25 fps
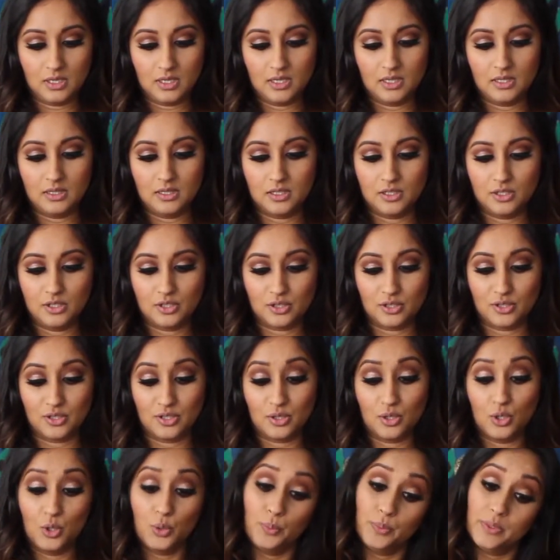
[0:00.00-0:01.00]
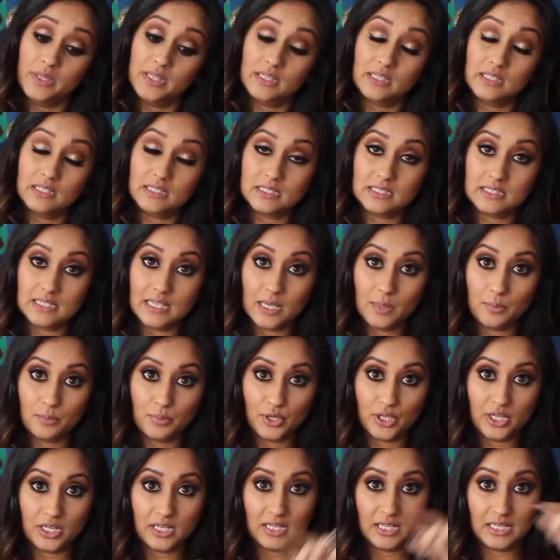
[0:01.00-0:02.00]
And then you're going to open this and
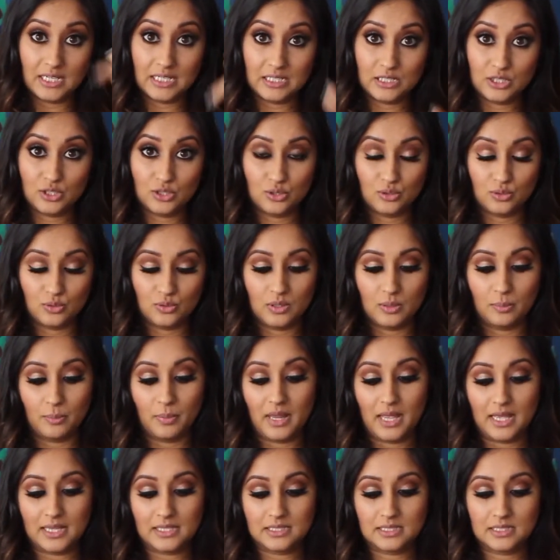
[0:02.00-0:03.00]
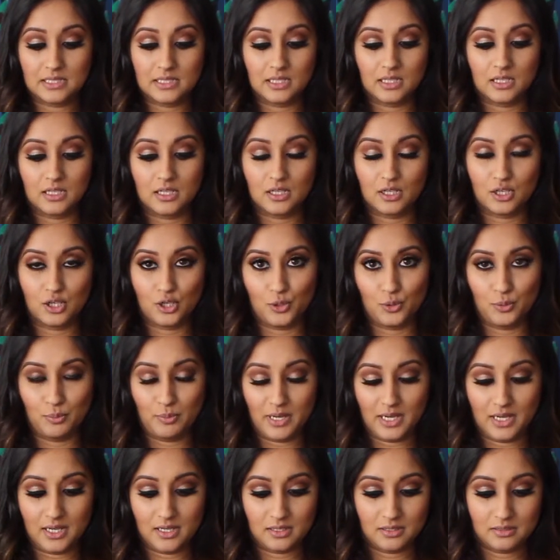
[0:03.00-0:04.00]
put it into the plastic cone
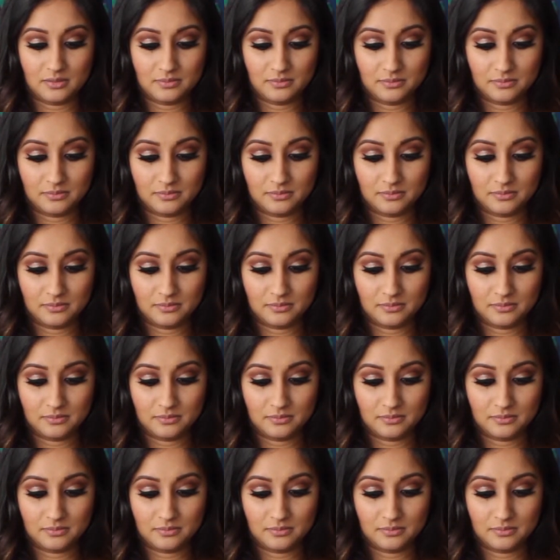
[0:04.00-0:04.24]
bag.